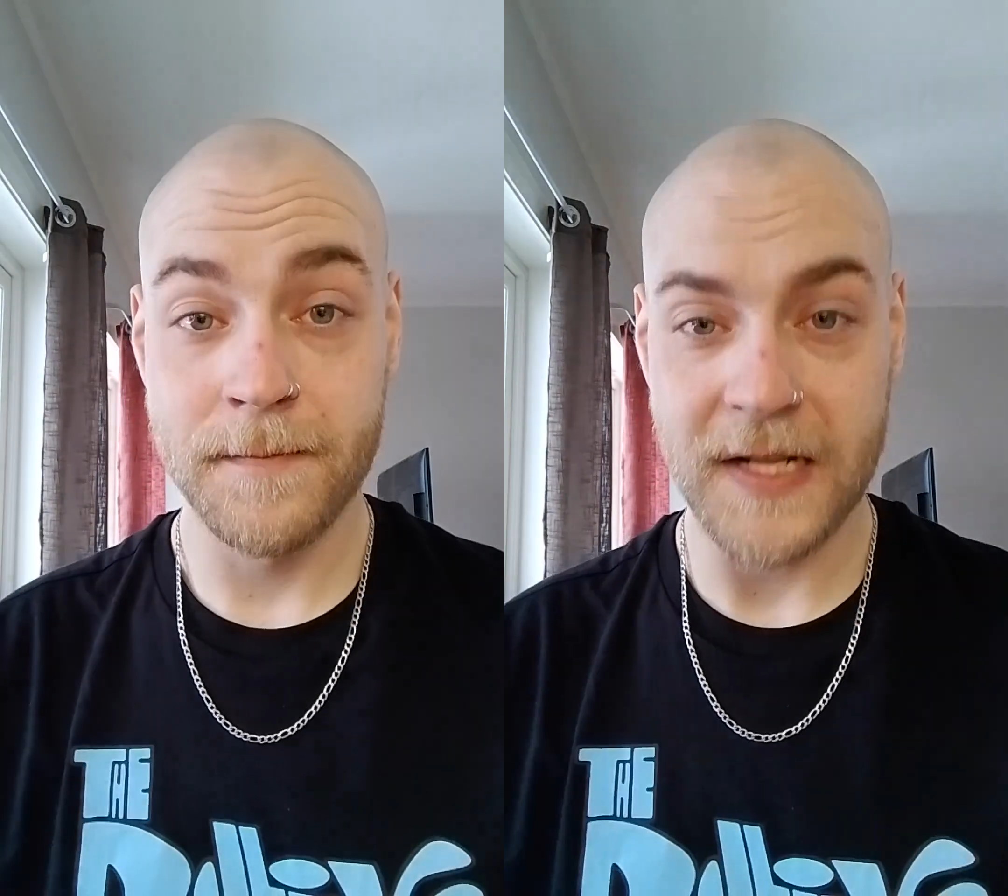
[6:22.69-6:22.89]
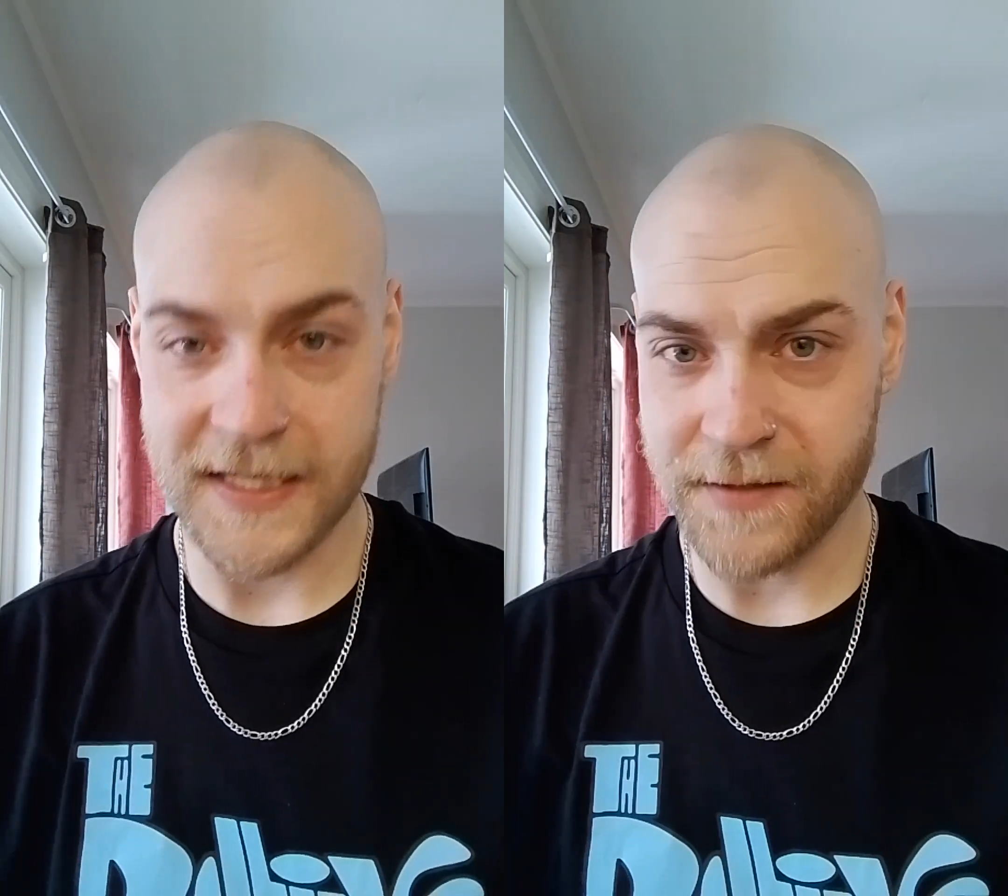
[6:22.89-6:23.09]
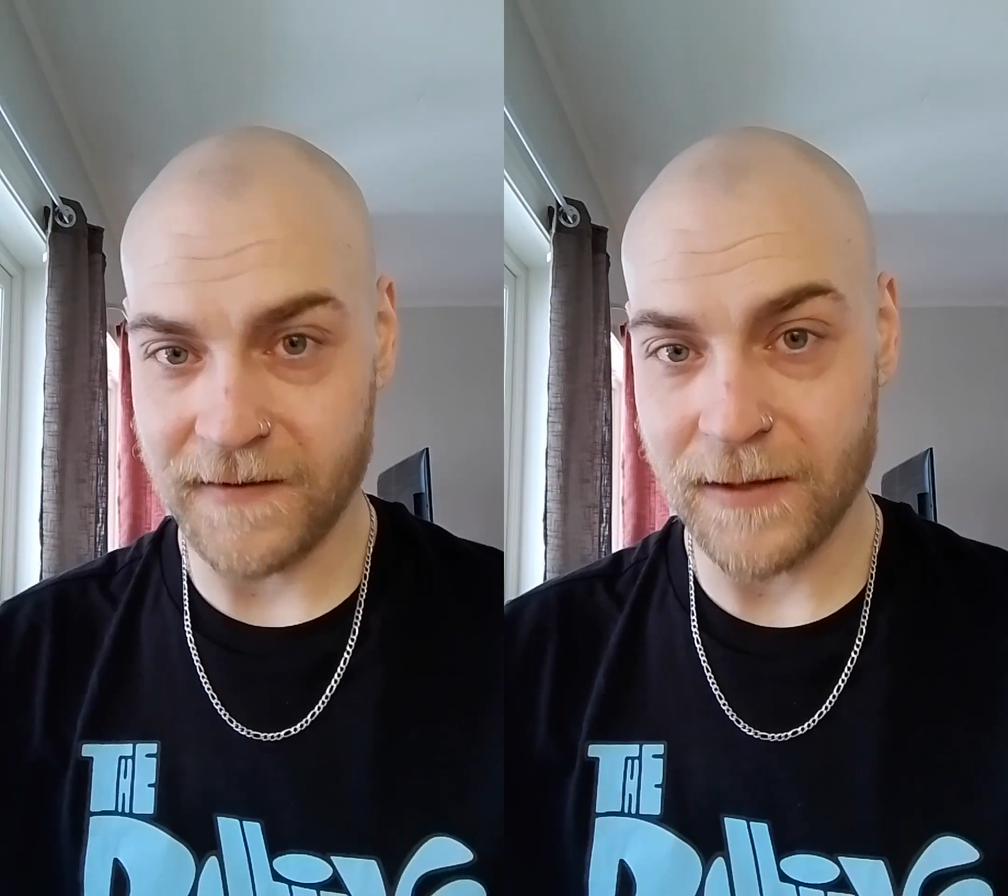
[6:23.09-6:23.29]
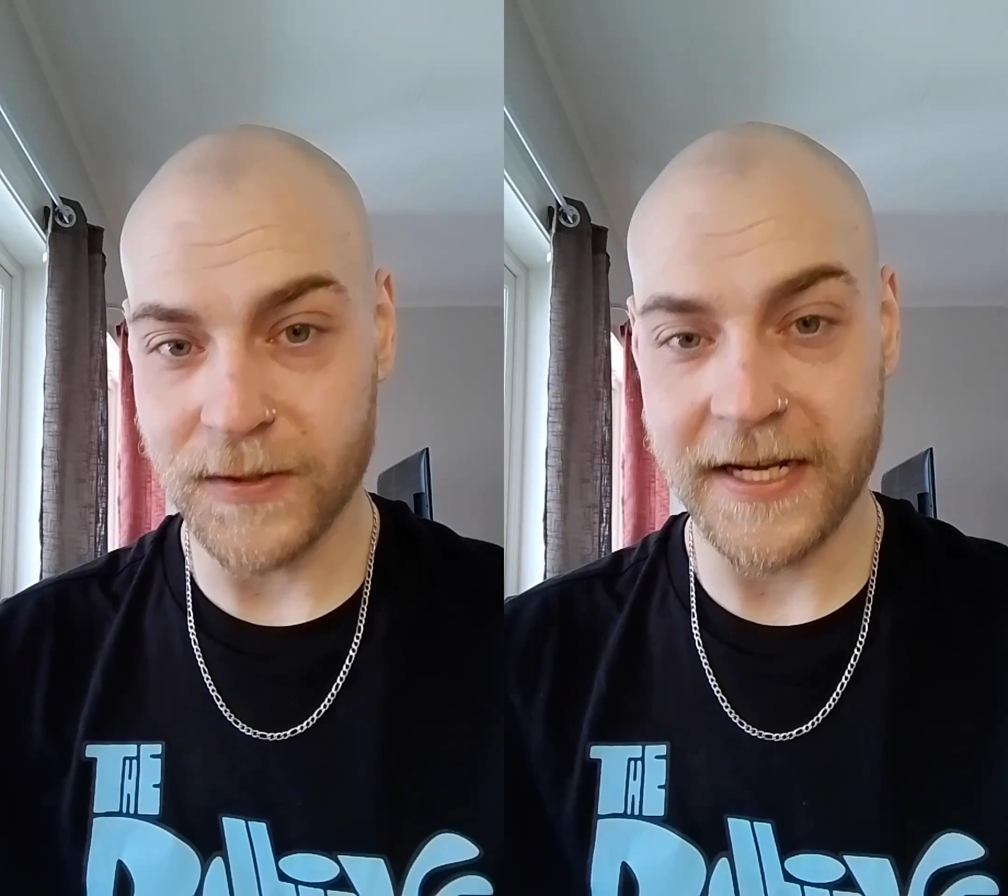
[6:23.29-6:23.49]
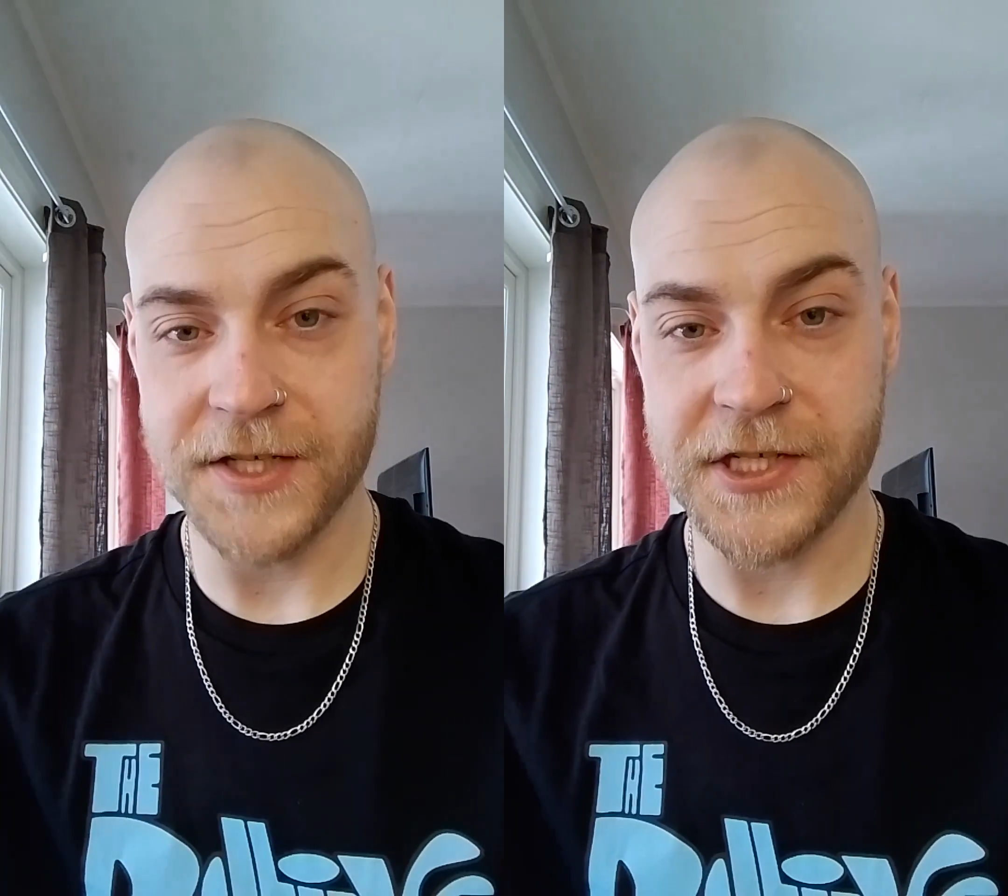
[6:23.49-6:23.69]
This
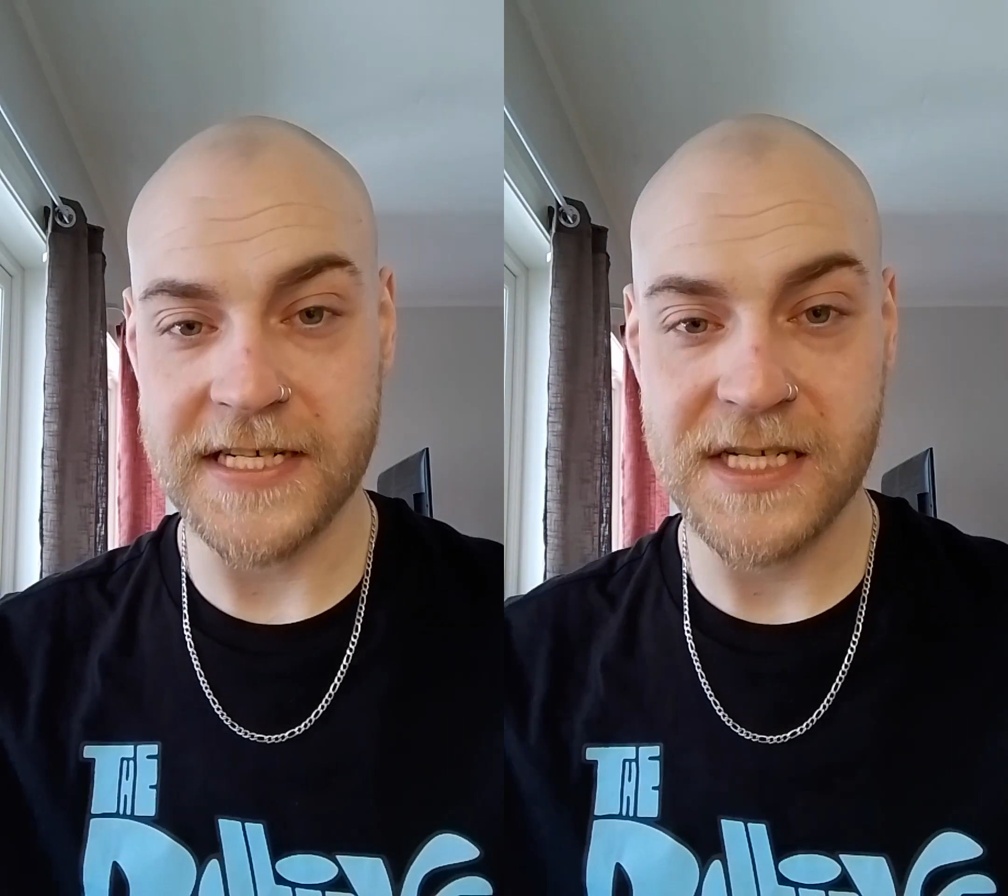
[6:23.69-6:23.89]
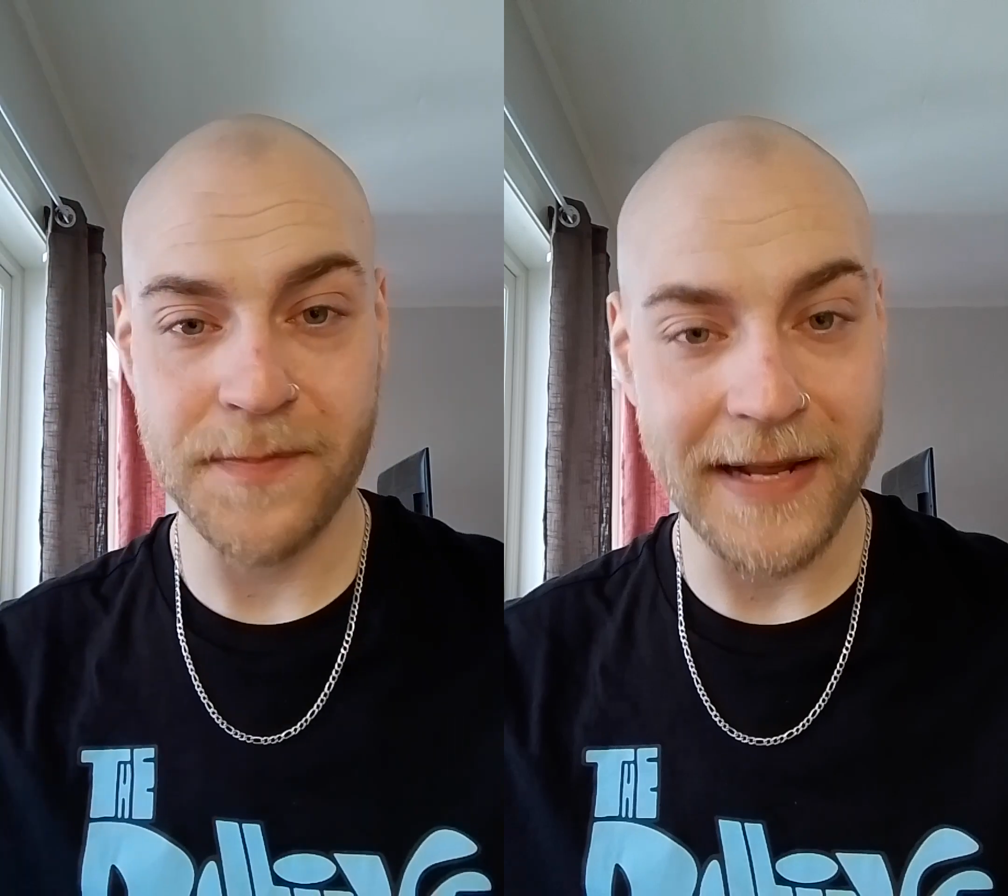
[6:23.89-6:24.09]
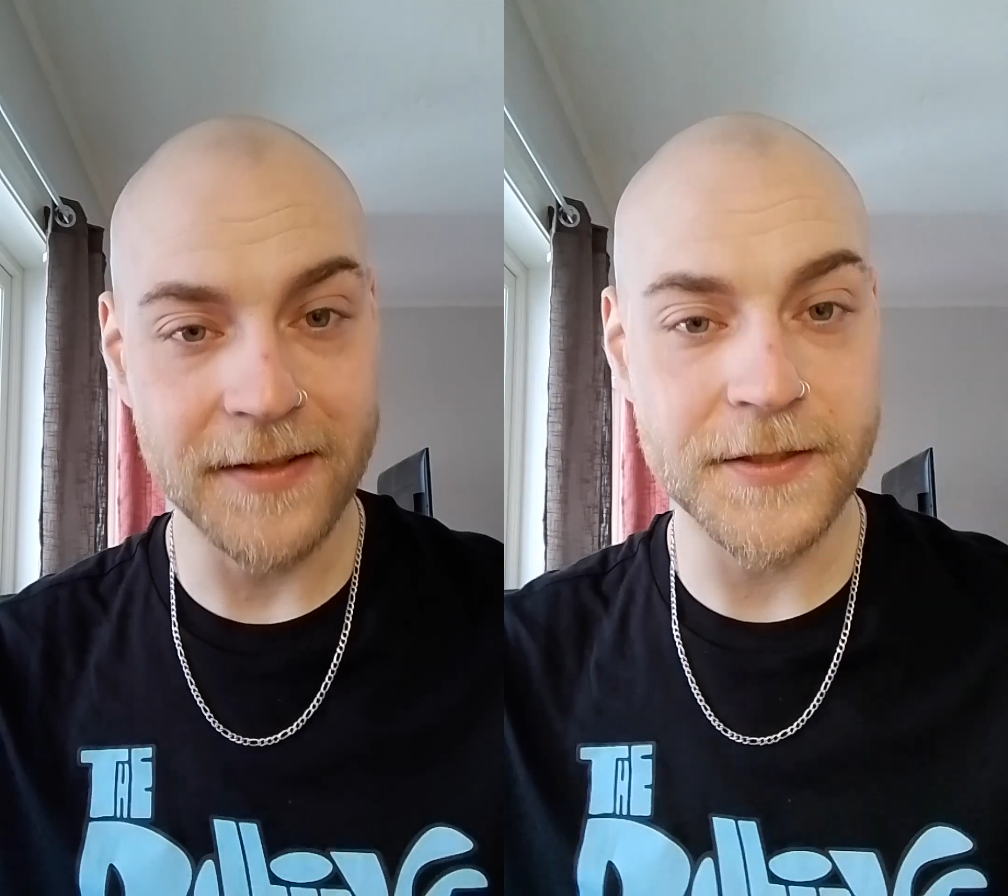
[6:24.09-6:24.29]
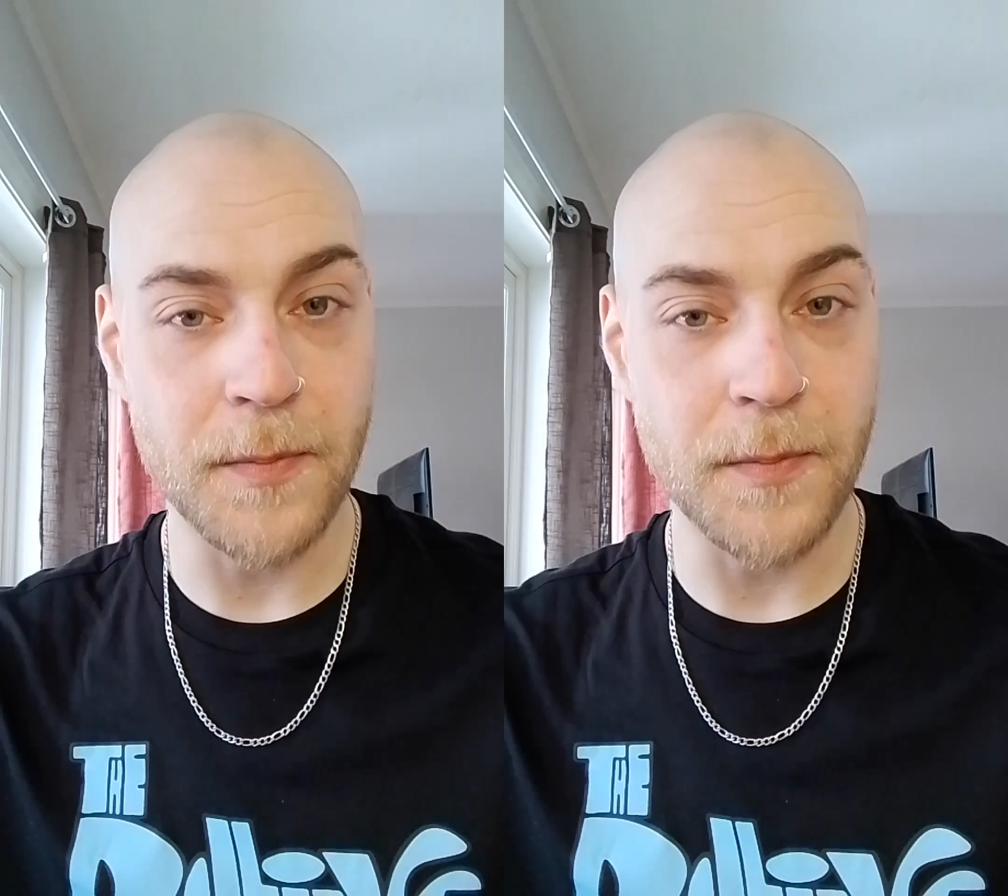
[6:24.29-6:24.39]
foundation is built